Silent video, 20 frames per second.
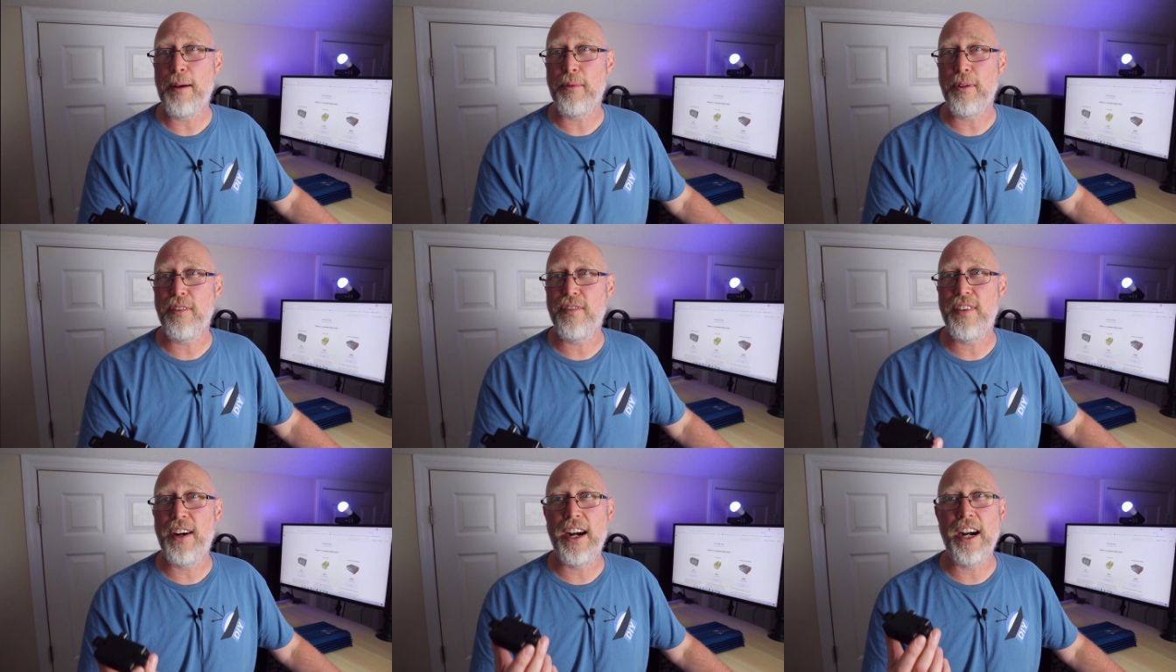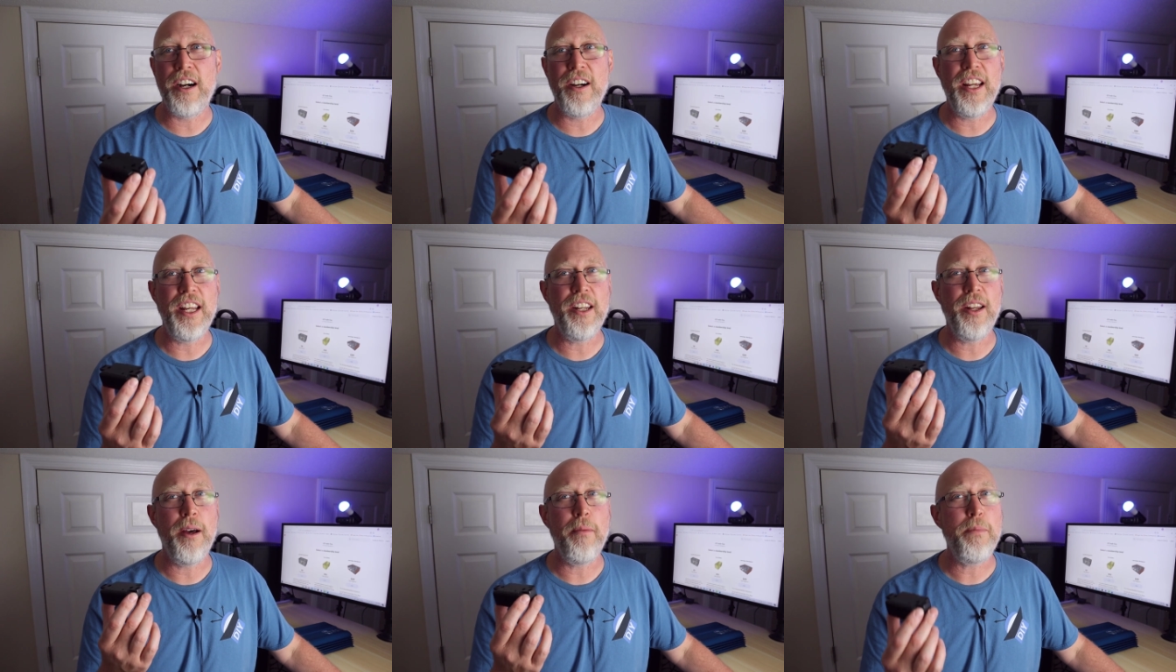amplifier.
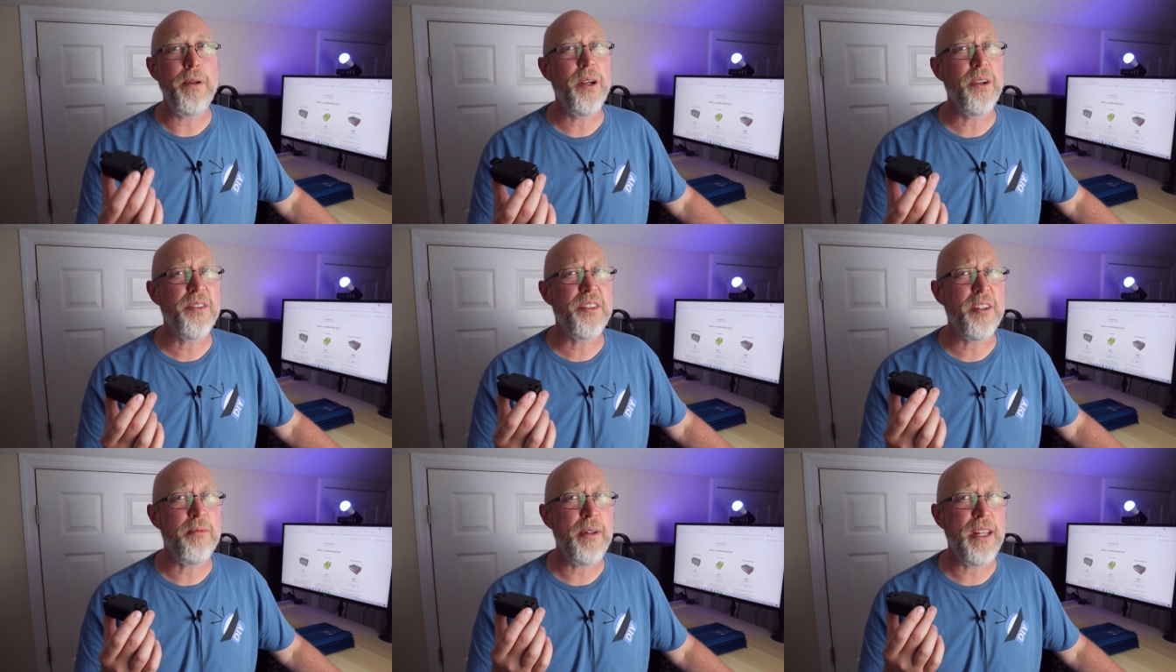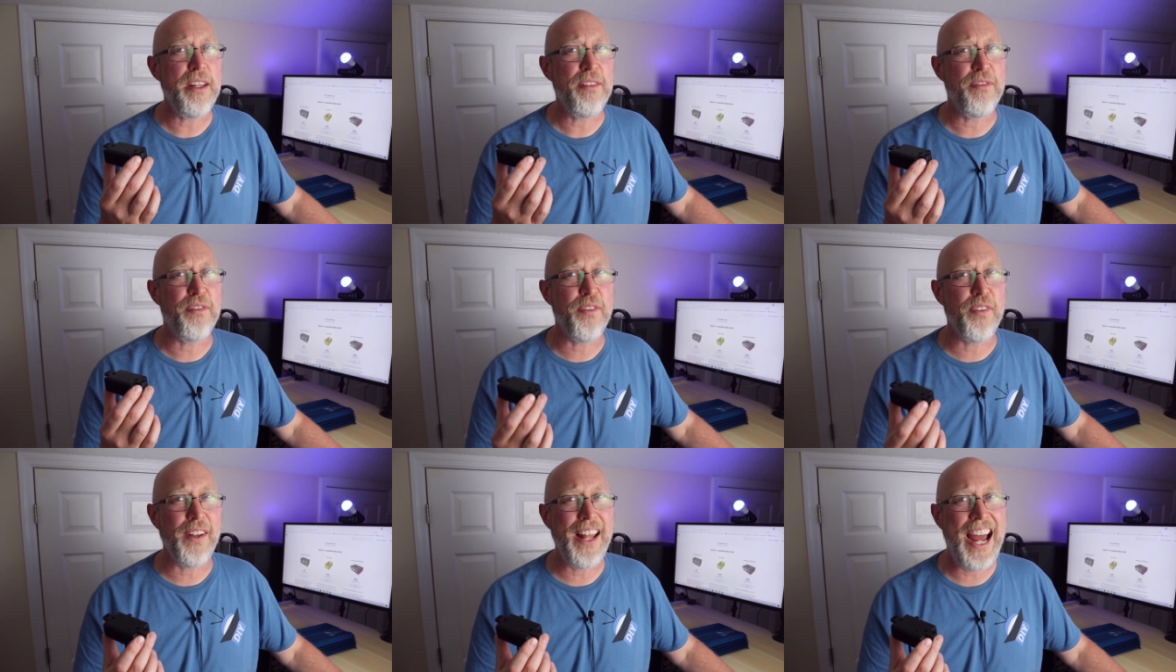It appears to be
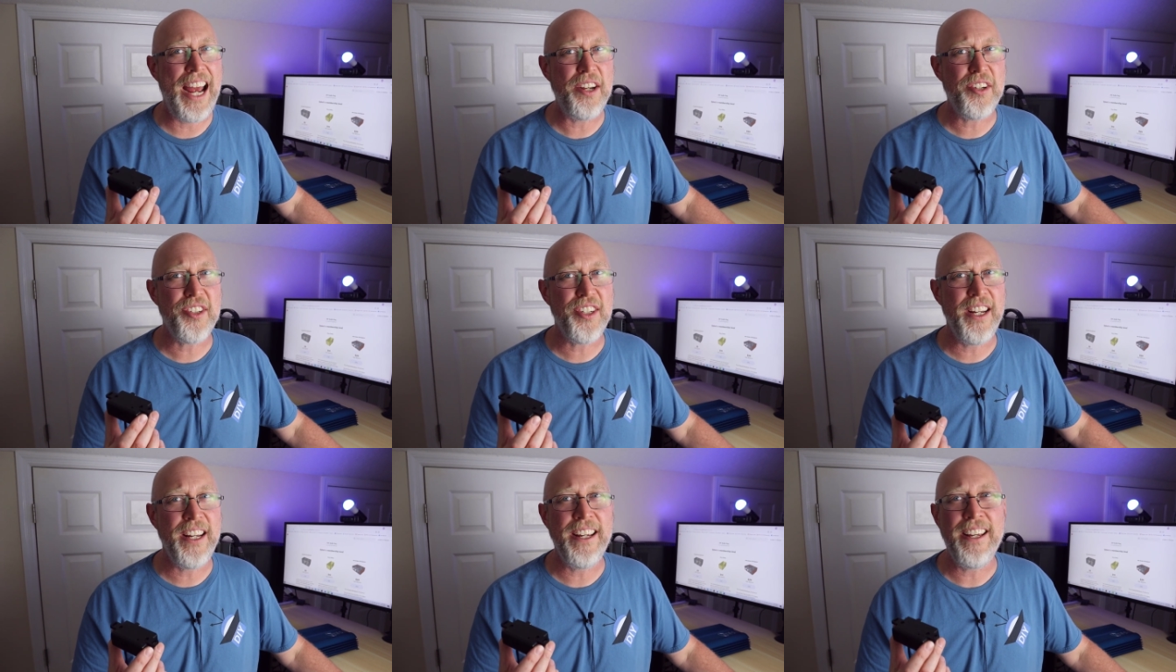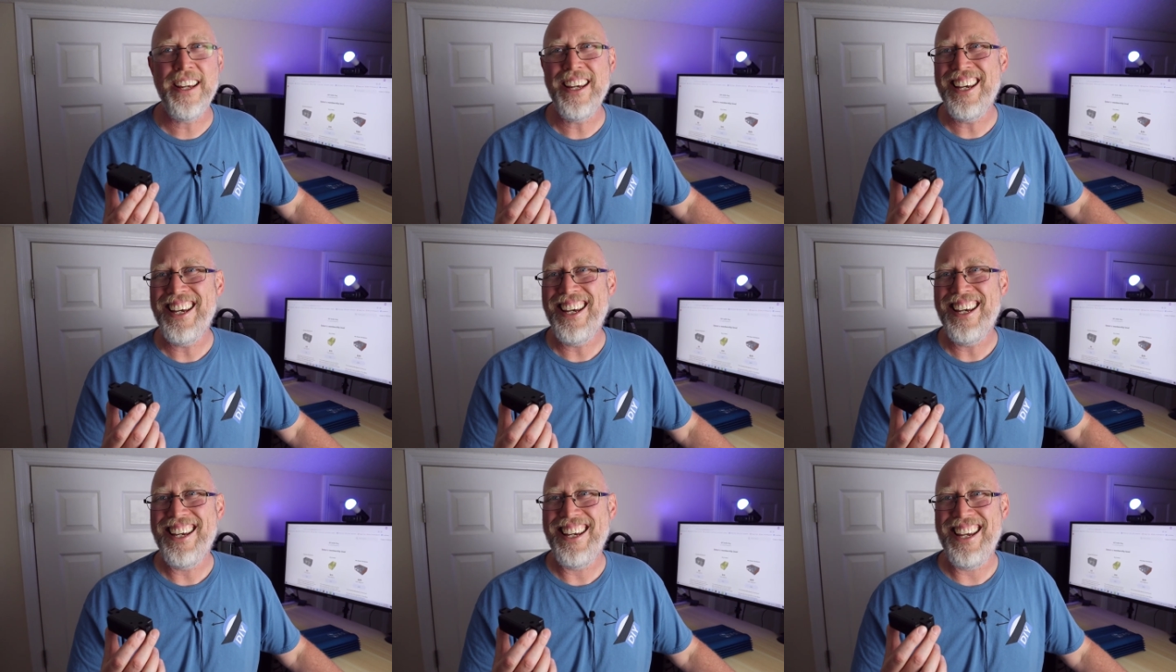flashing.
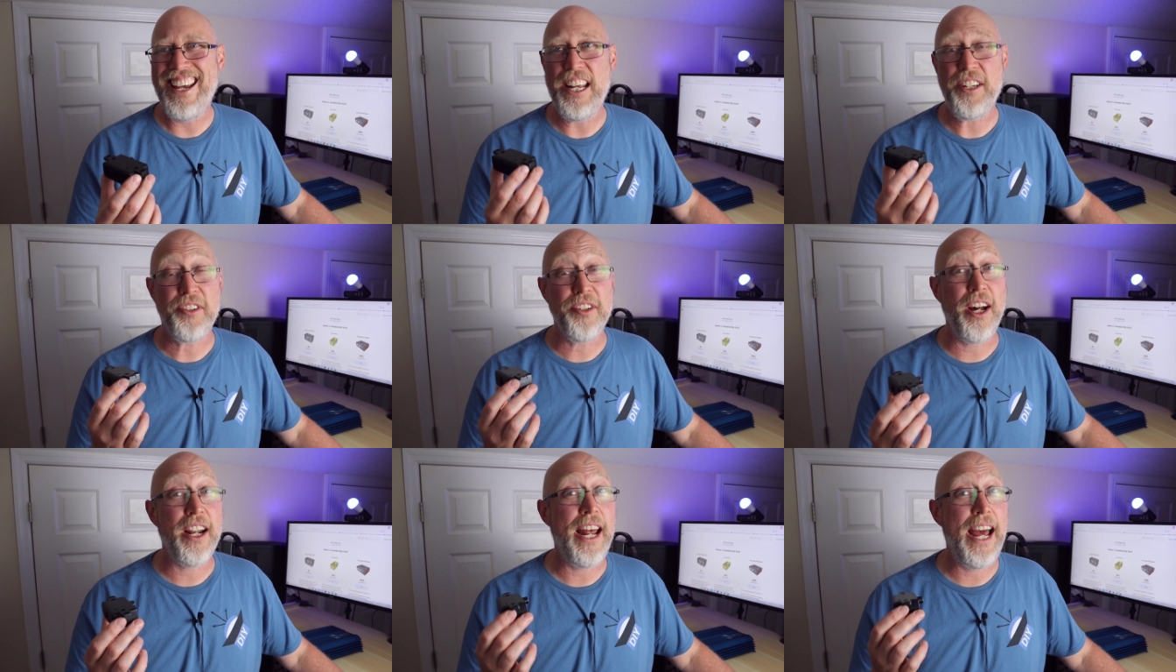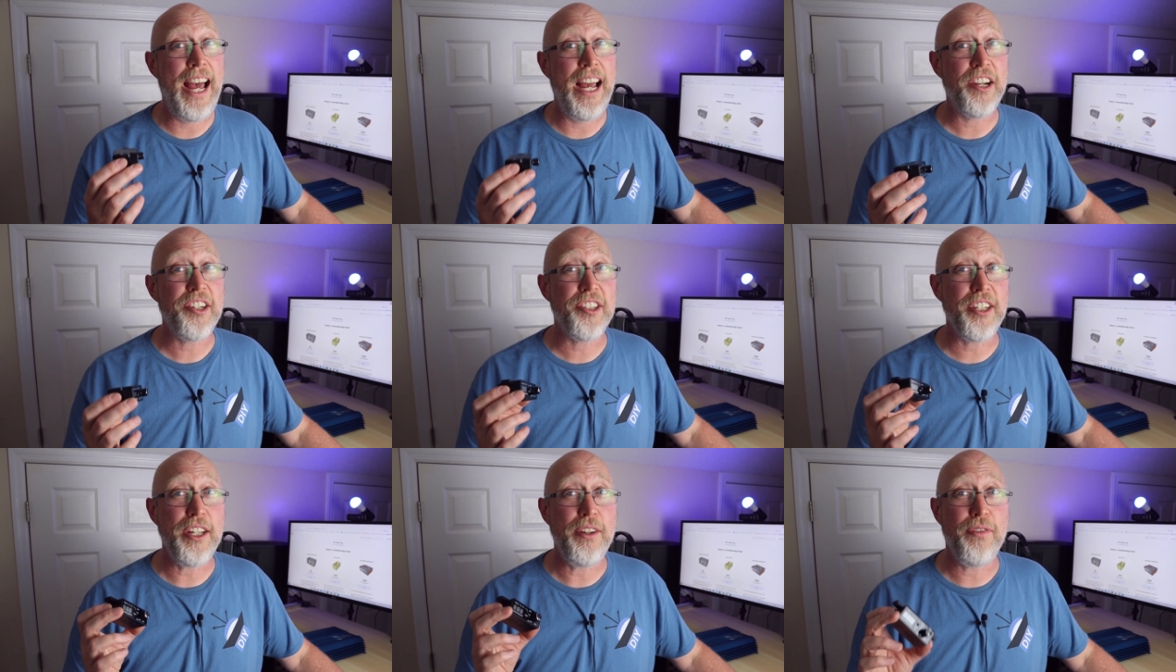It's not
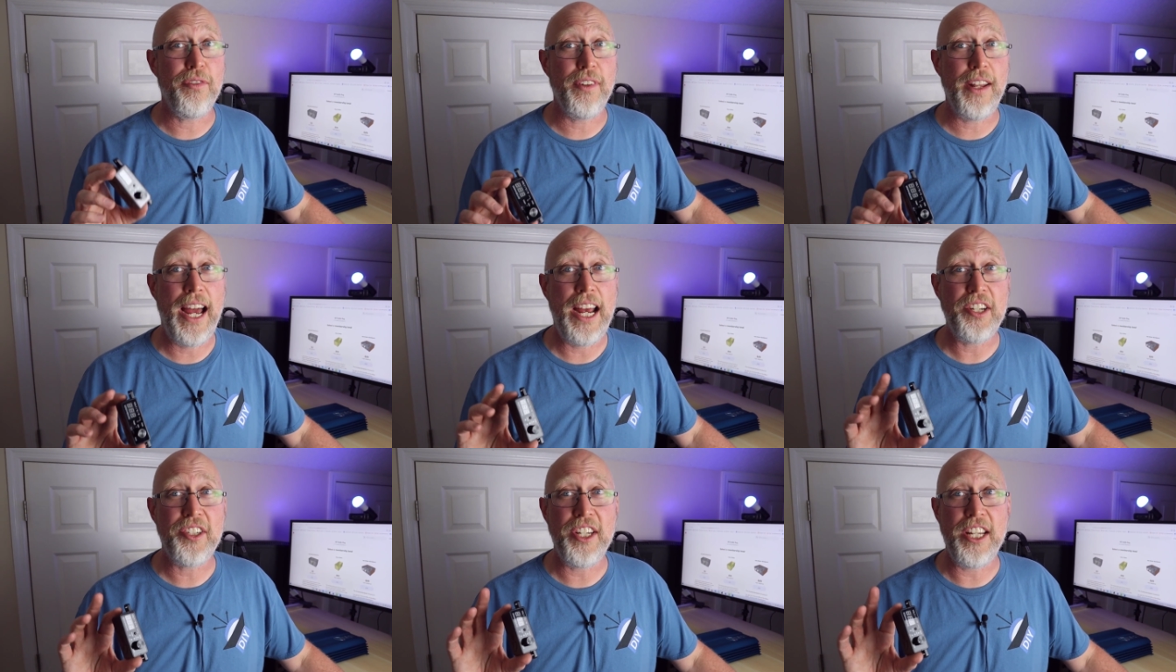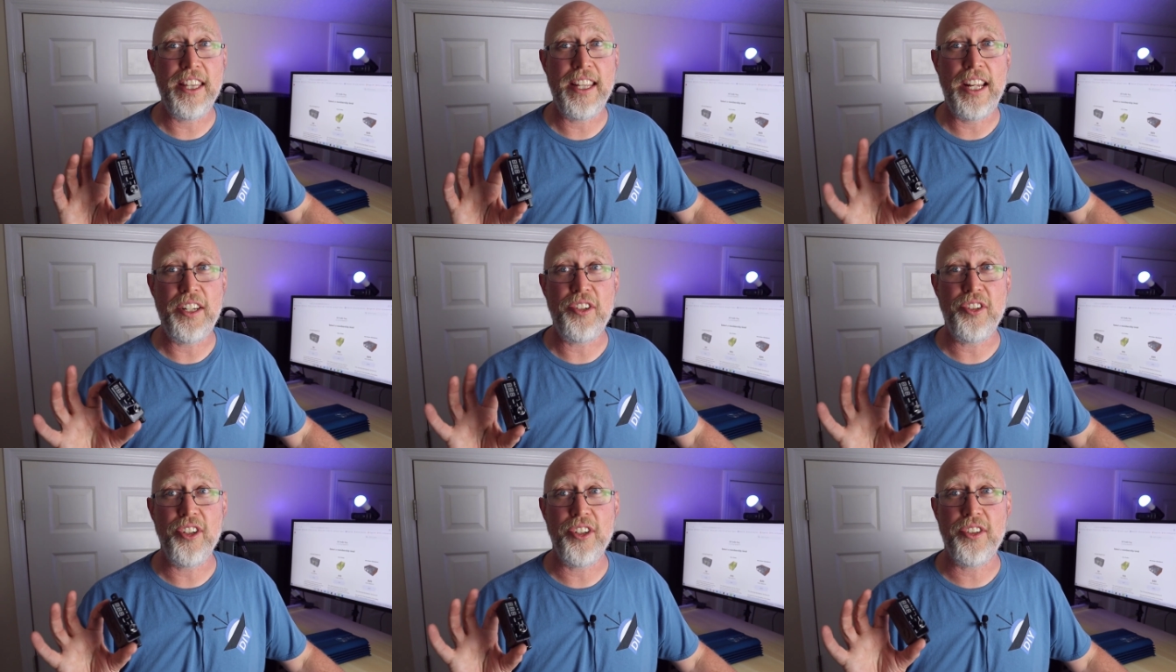actually flashing,
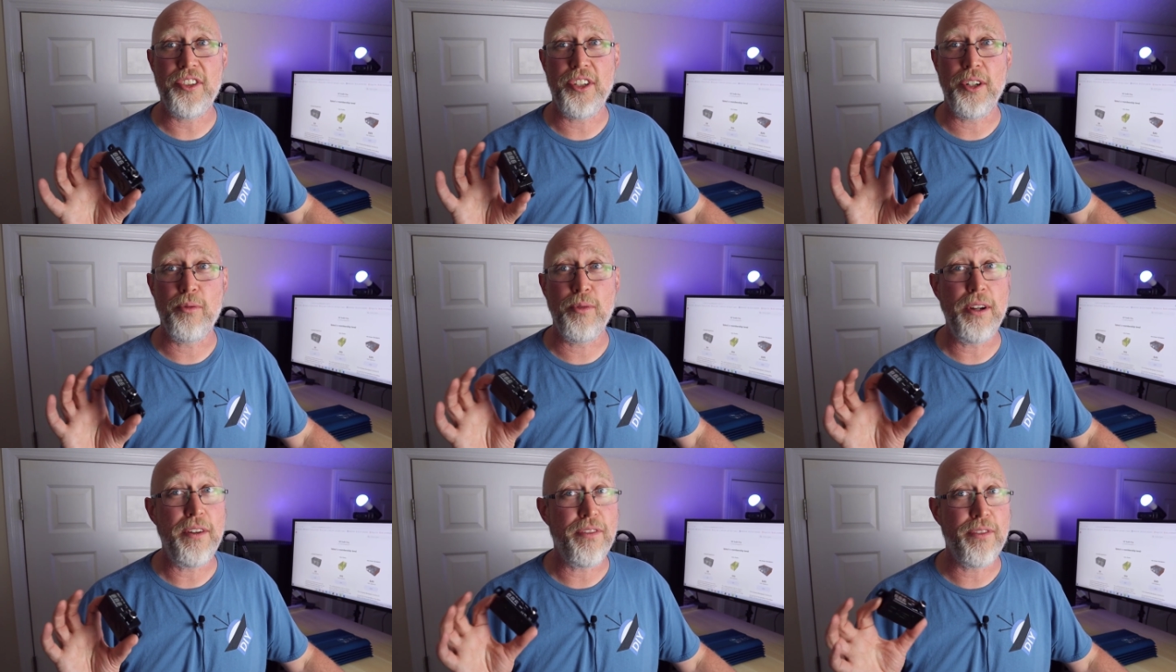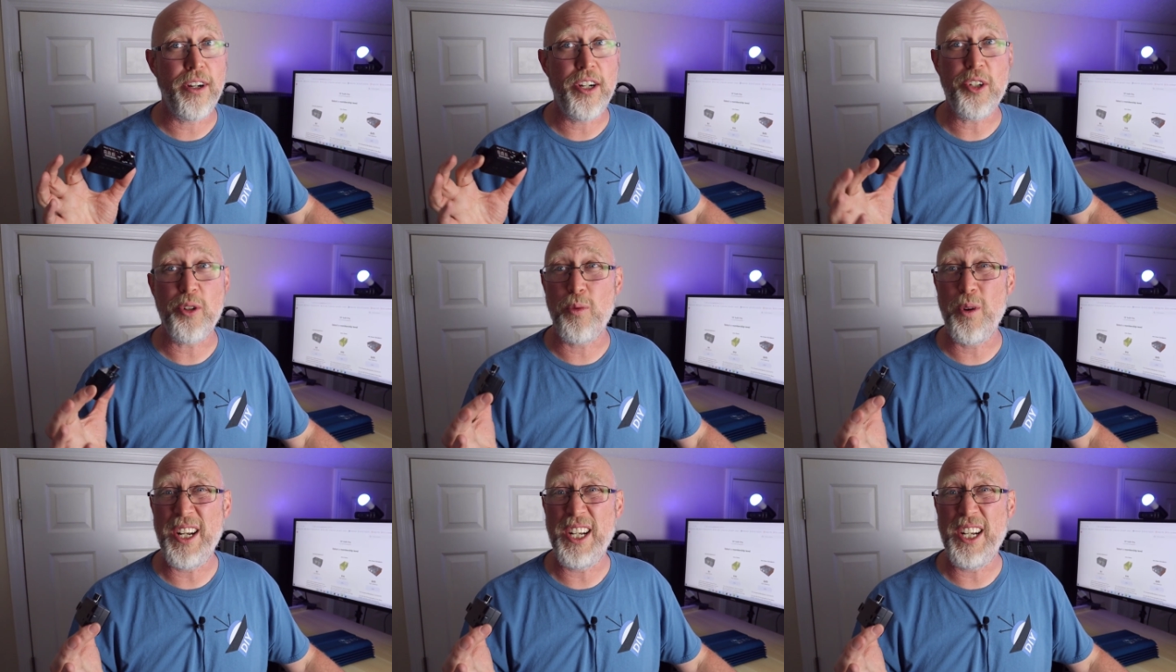that's just the refresh